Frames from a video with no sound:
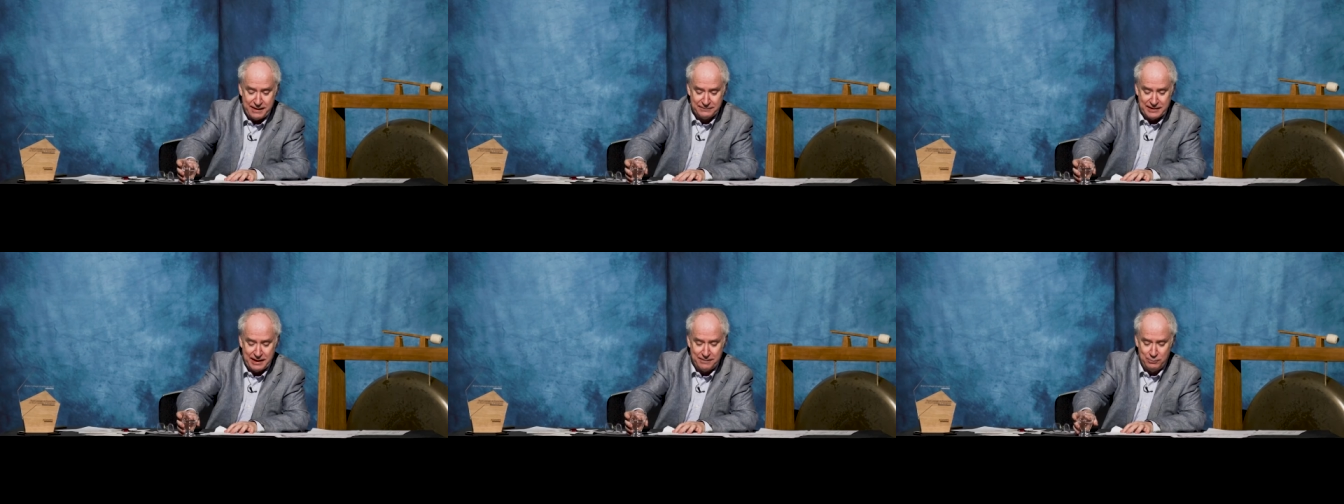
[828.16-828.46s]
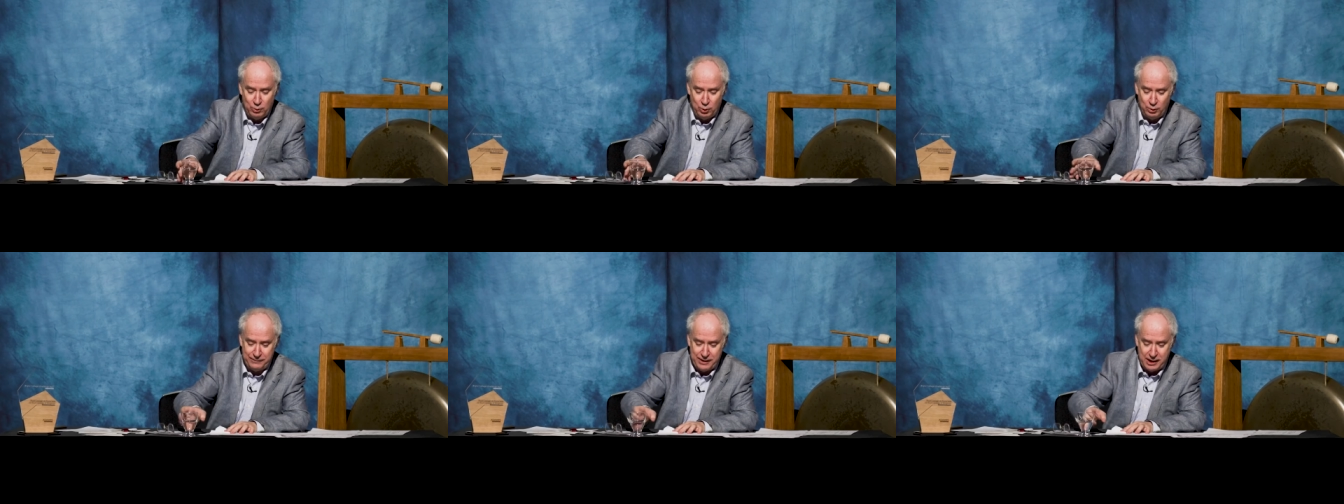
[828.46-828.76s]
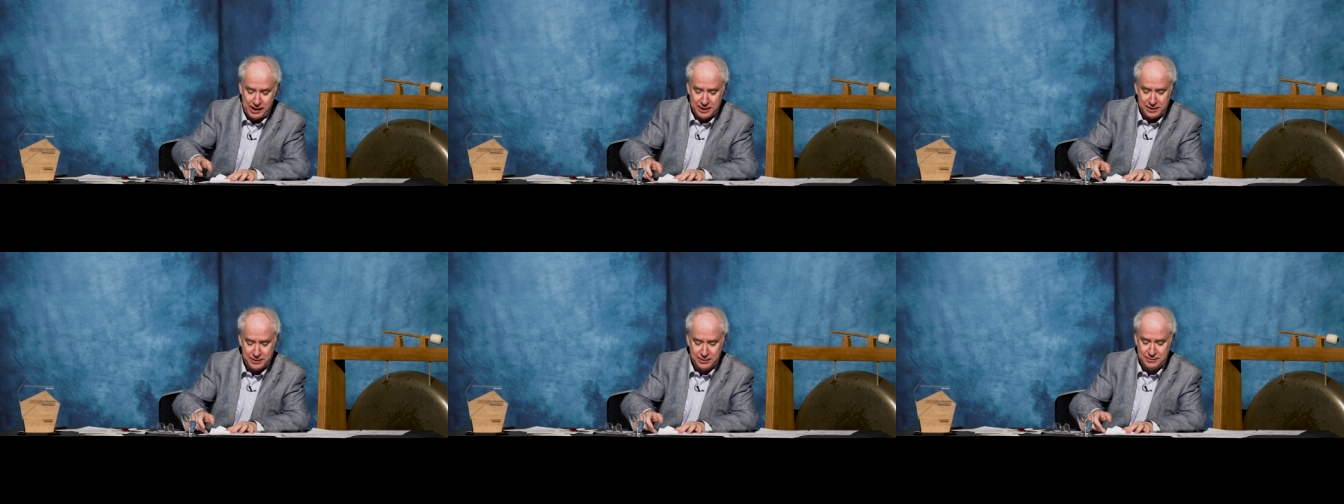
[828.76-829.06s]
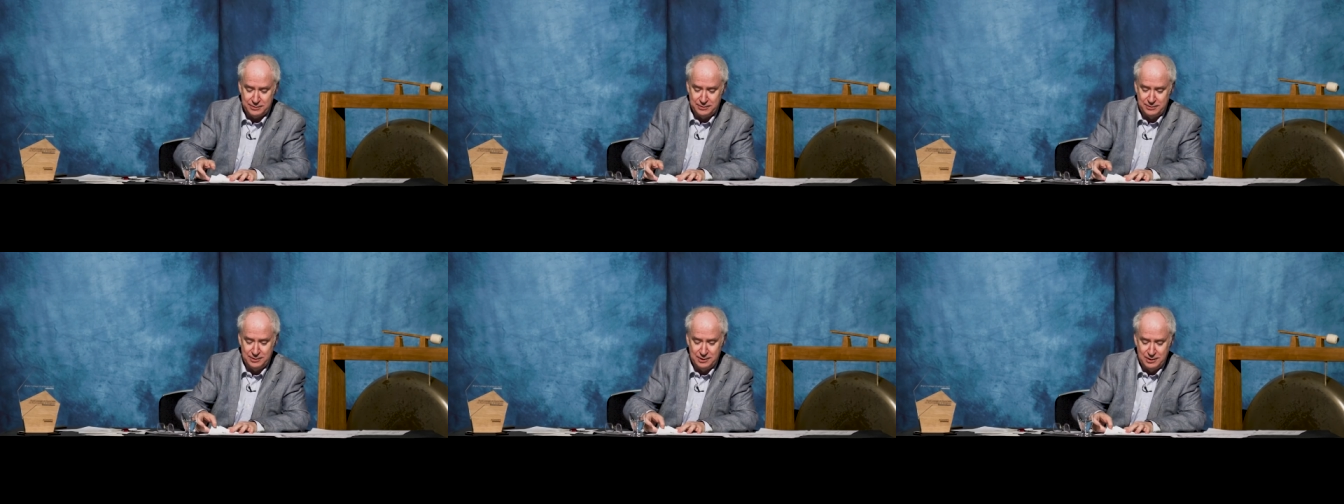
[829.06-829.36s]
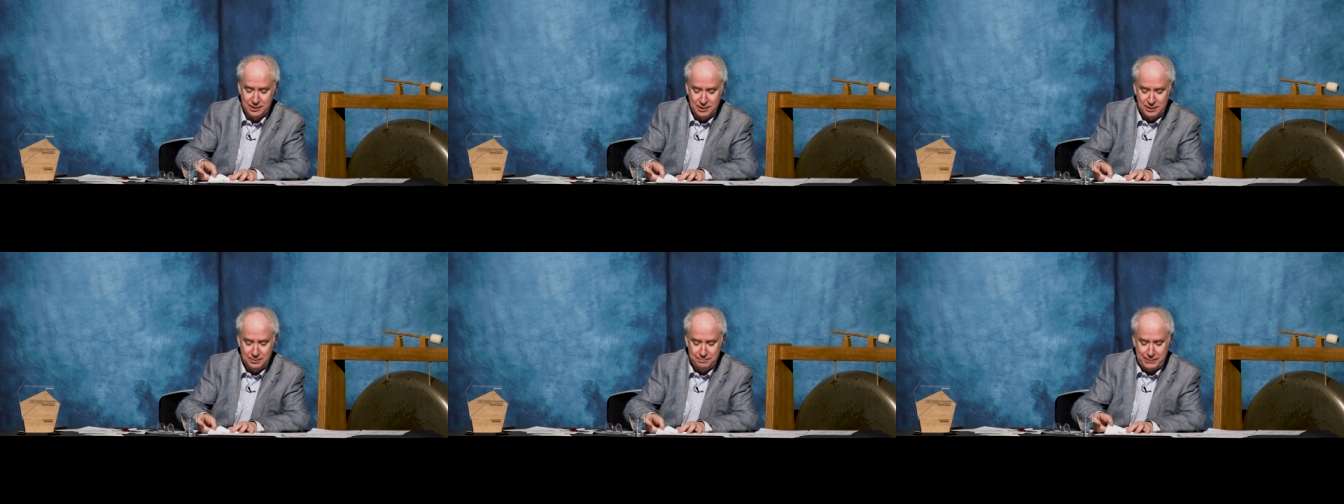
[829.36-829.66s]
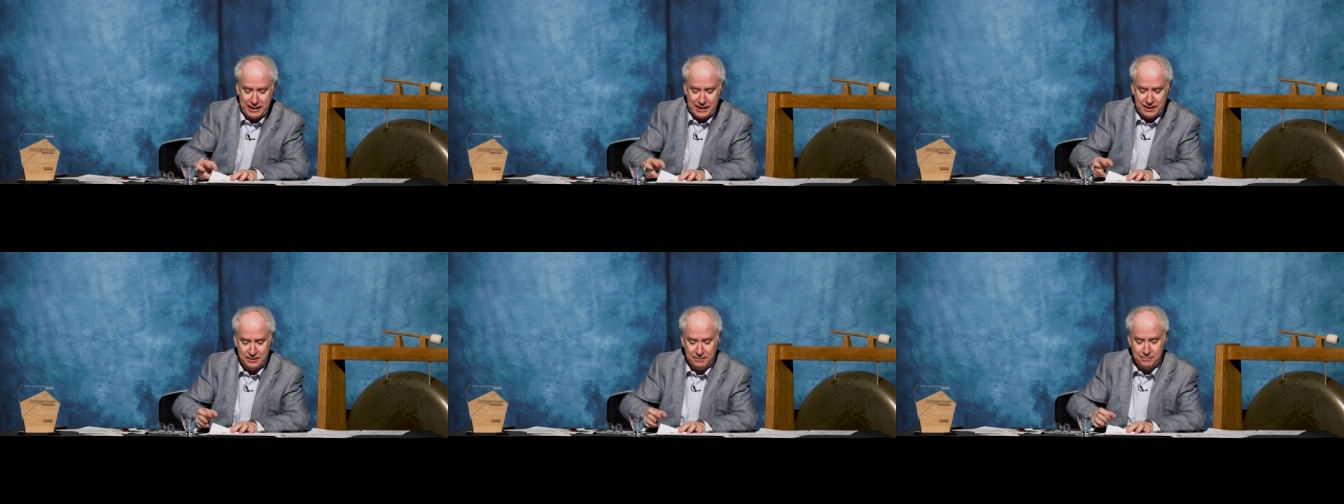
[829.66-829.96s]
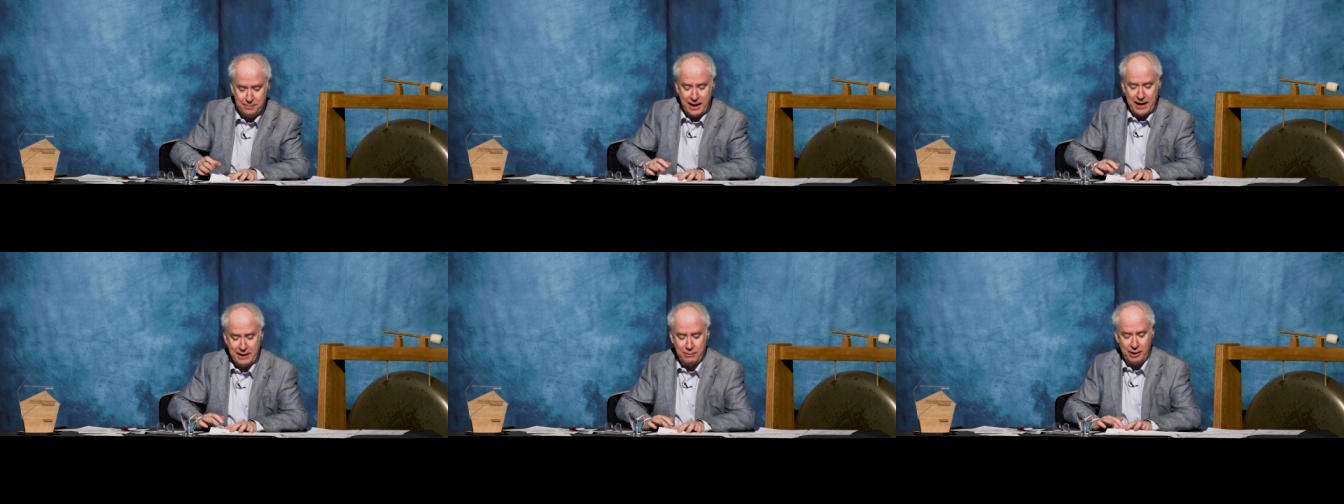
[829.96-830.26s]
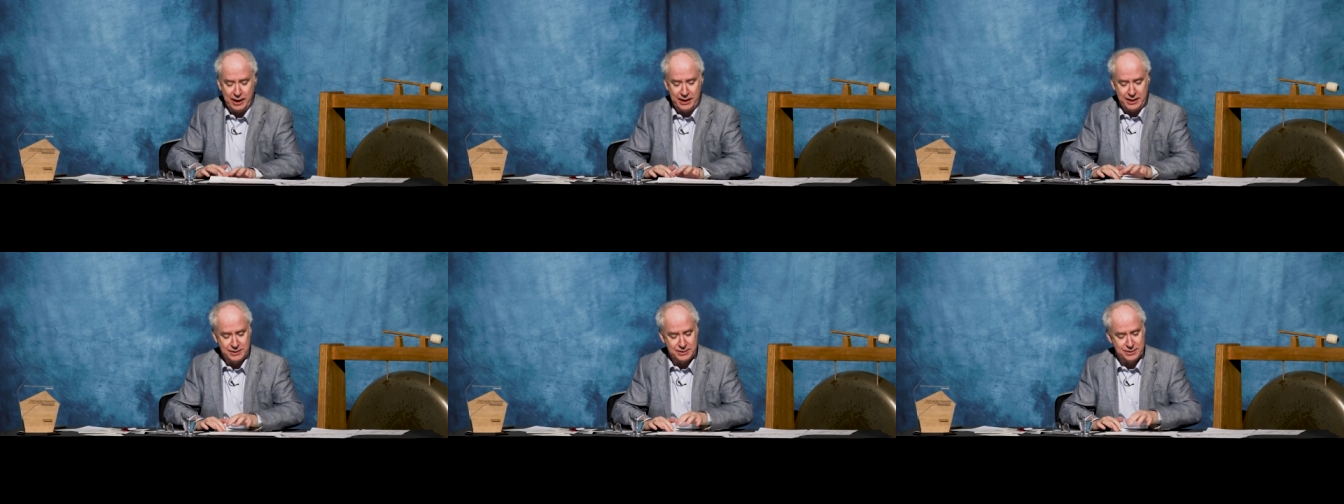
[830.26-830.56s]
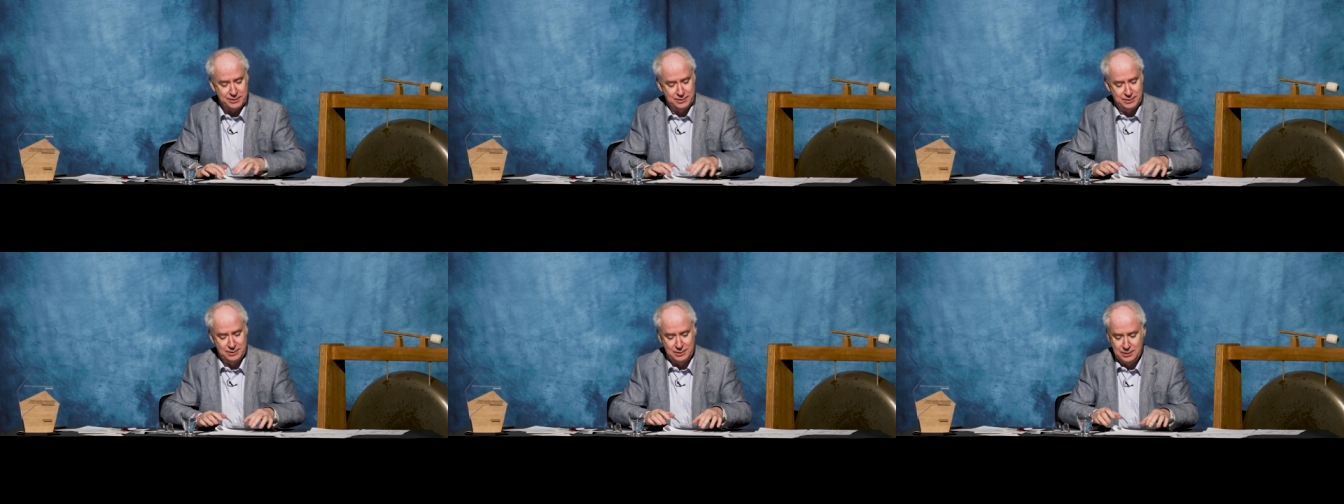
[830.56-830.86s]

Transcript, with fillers: Afghan war, very good. Battle of Maiwand.